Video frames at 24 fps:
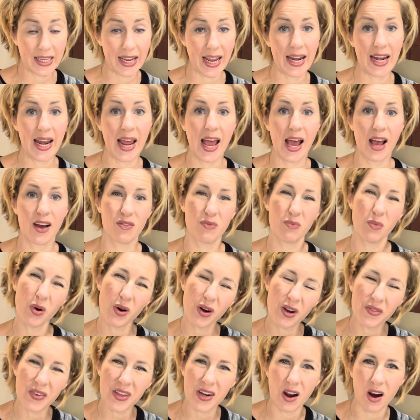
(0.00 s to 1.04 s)
can have more
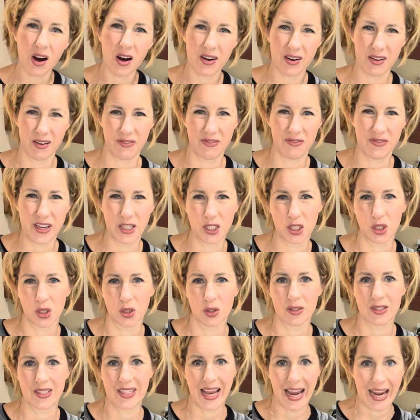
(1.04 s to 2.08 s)
of an
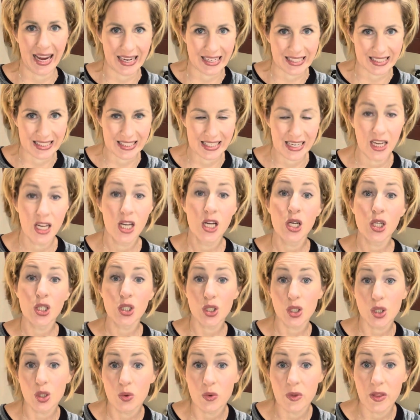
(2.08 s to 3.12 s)
artificial taste
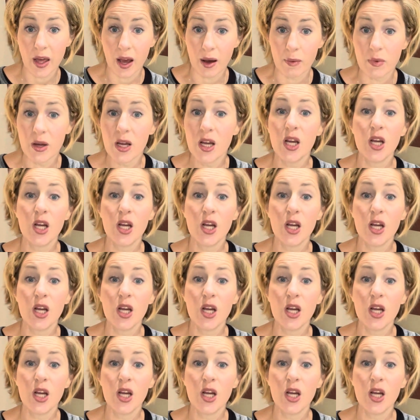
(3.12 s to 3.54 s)
to them.